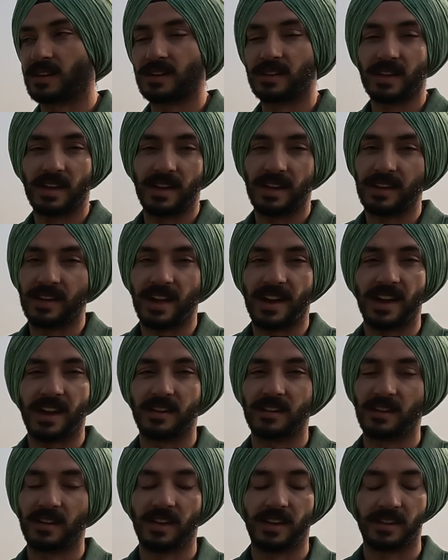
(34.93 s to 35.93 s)
It
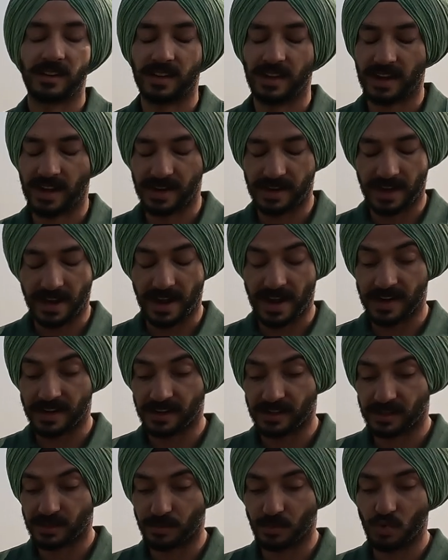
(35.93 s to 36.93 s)
had
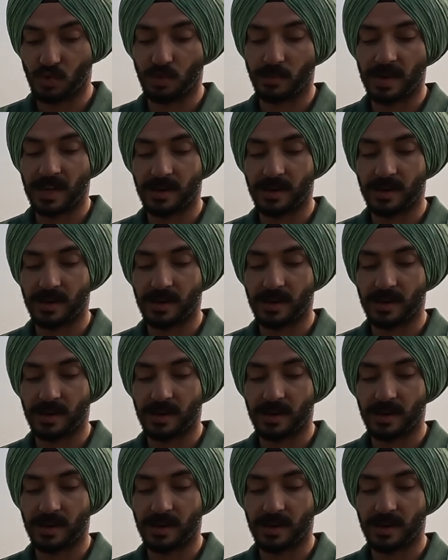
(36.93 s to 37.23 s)
its boom